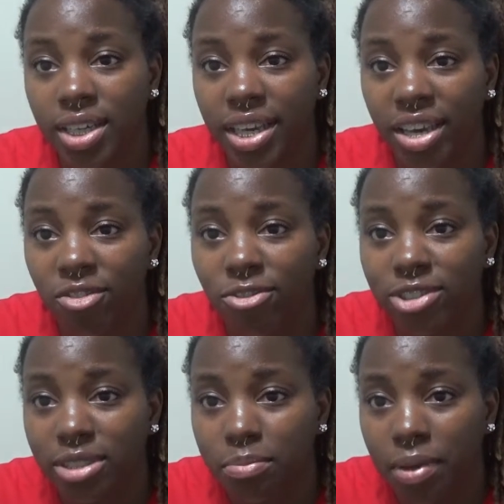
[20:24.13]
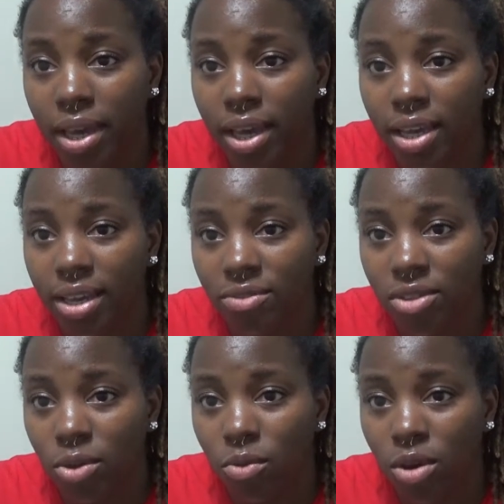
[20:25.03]
give respect if
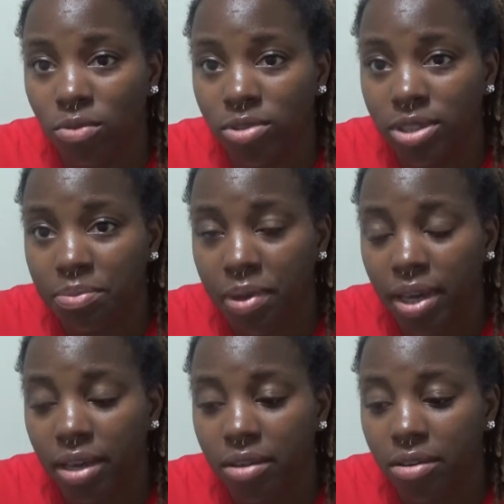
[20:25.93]
they want respect.